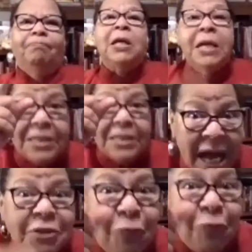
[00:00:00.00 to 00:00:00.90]
That
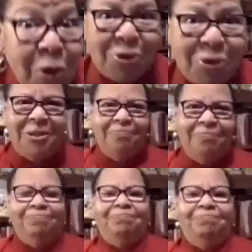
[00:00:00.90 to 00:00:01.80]
first.
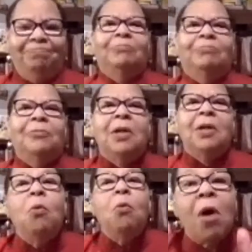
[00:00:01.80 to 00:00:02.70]

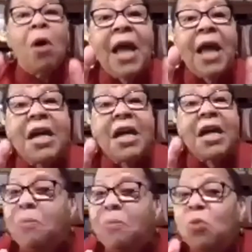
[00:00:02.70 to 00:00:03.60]
One has
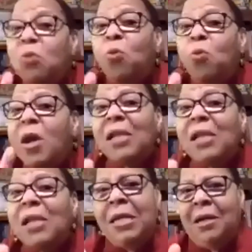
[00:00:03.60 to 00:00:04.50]
to be
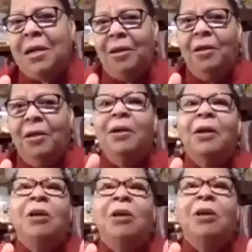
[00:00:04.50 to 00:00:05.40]
willing
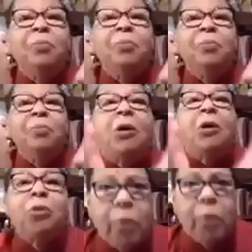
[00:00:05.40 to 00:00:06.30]
to be
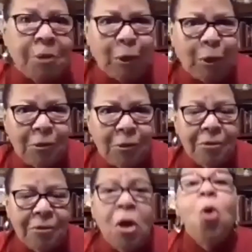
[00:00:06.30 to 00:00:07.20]
vulnerable.
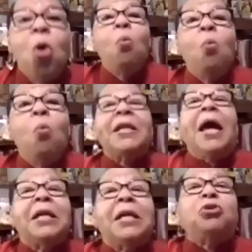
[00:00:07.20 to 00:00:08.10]
One
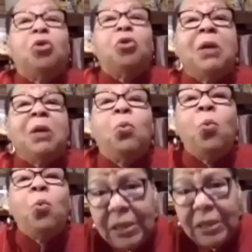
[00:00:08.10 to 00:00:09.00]
has to be
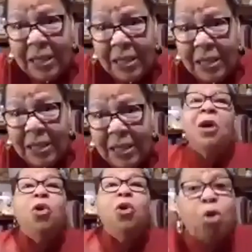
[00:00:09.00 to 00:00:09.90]
willing to